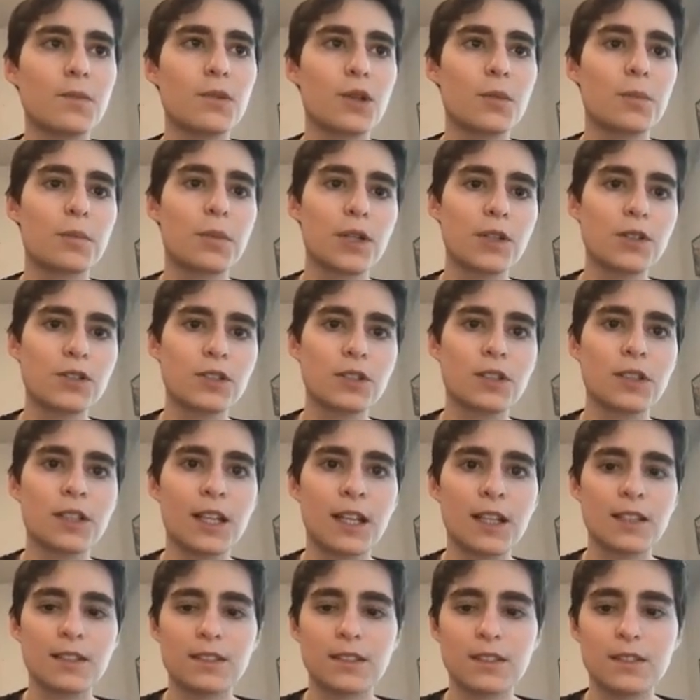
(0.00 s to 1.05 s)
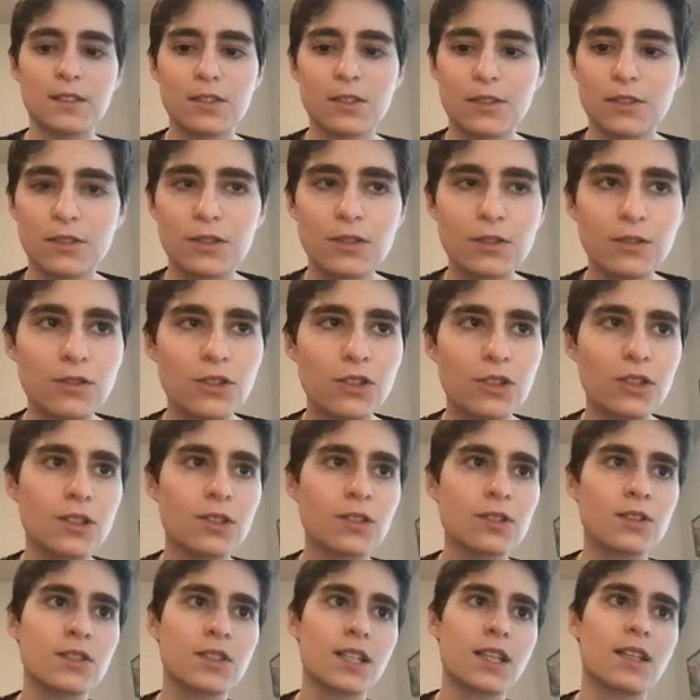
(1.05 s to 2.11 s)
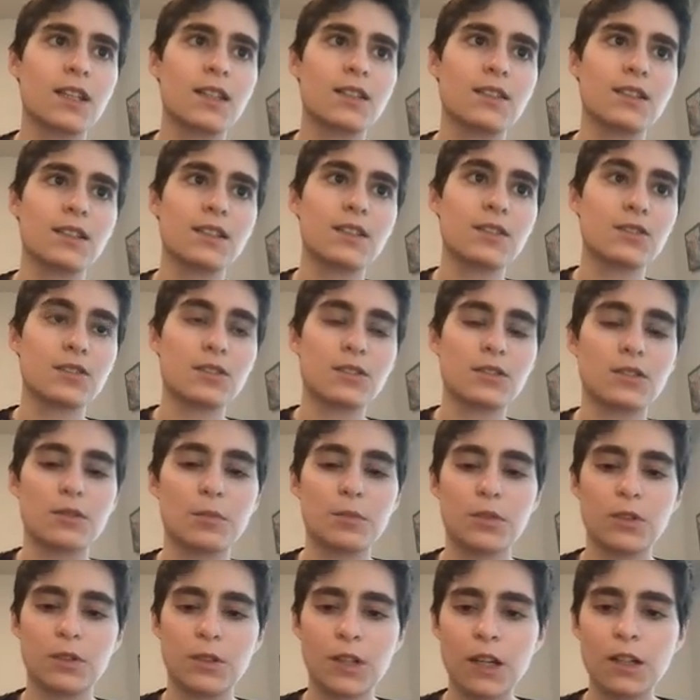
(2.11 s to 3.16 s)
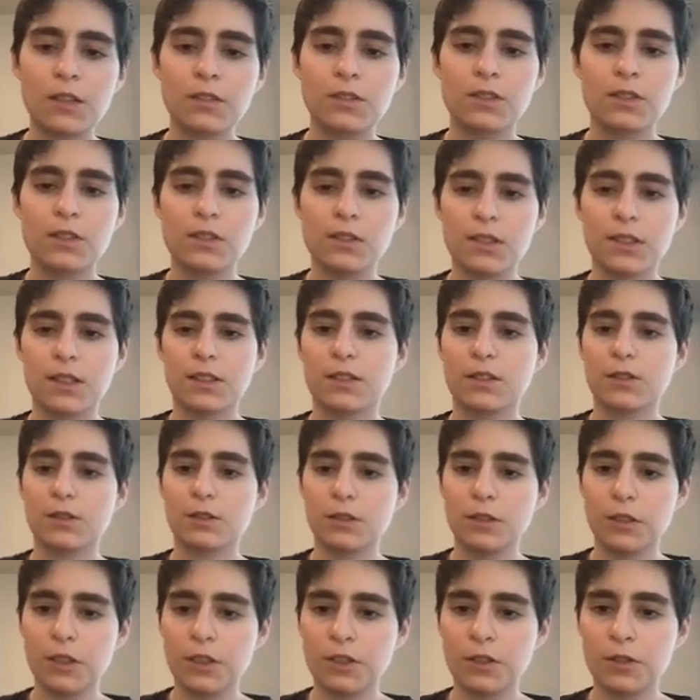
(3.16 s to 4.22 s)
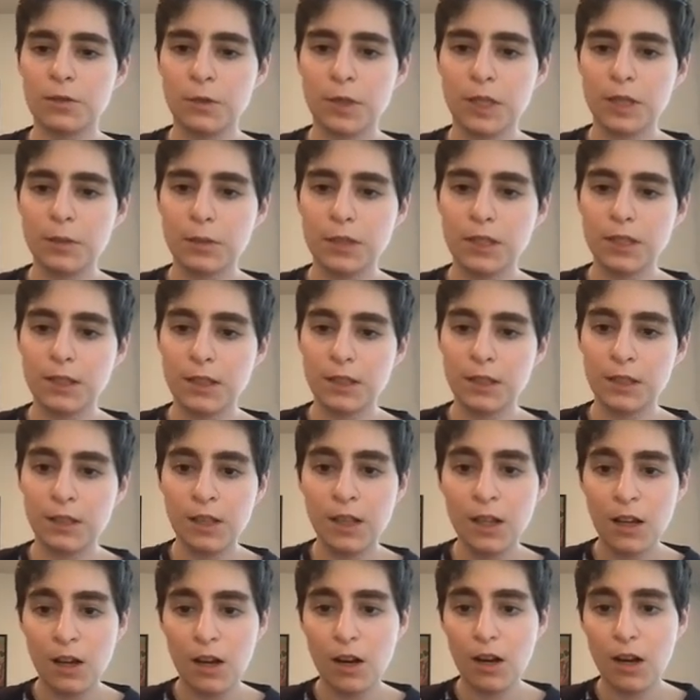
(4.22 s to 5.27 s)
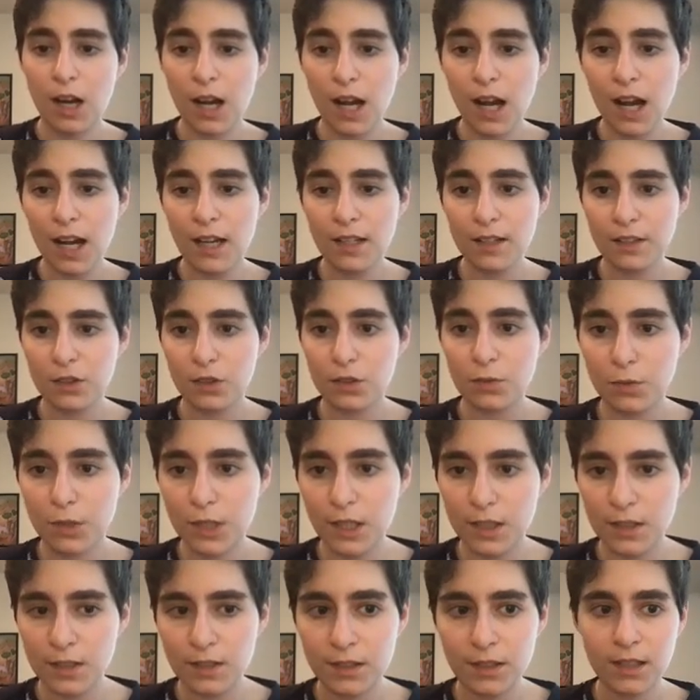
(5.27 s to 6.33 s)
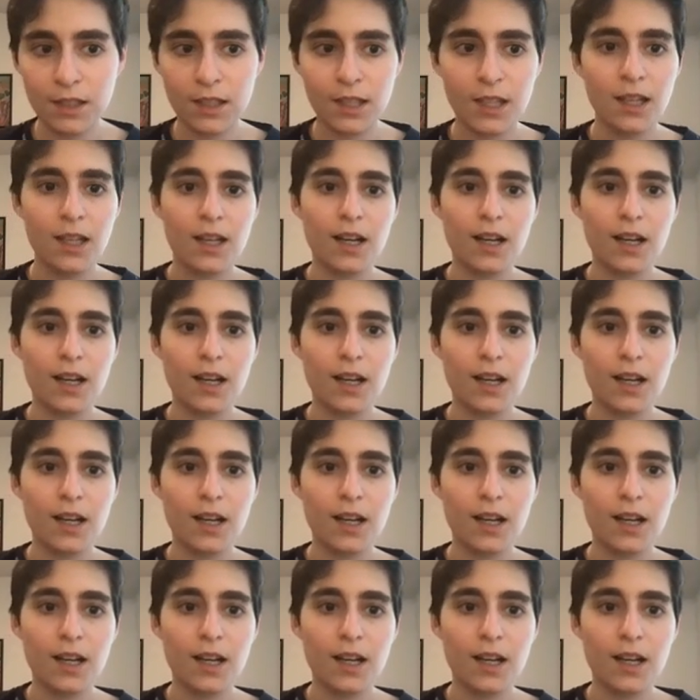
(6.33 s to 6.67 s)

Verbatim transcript: more personalized institutions and insular bureaucracies like the Croatian Wikipedia are highest risk